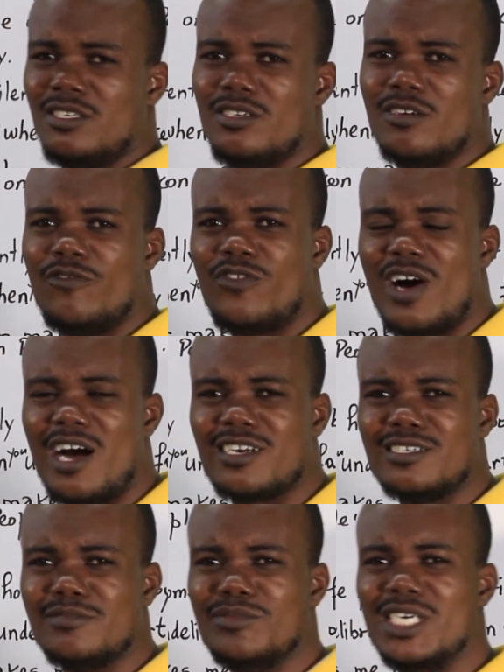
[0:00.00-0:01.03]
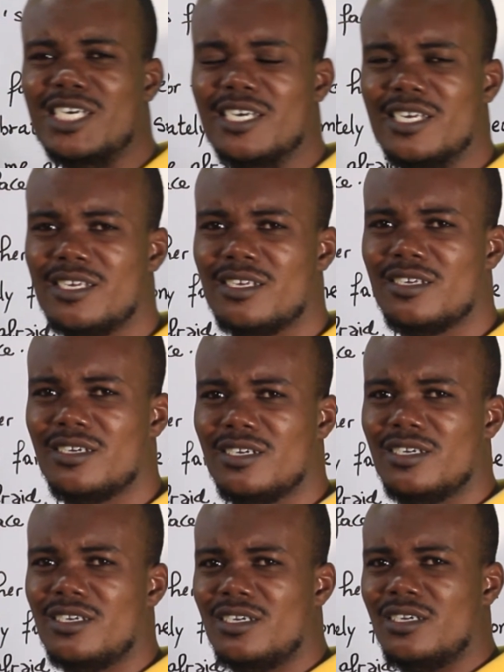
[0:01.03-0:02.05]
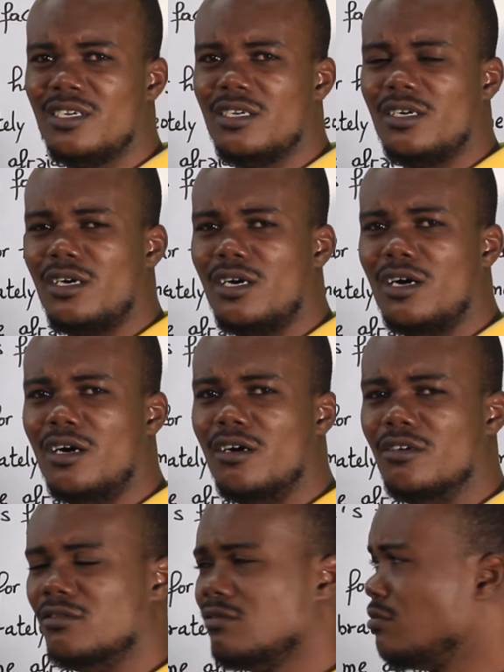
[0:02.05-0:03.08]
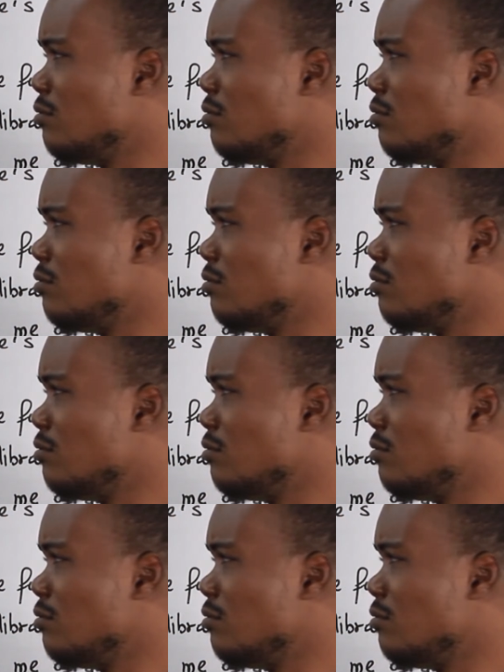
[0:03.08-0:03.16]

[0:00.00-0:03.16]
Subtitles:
you fart on me. Oh.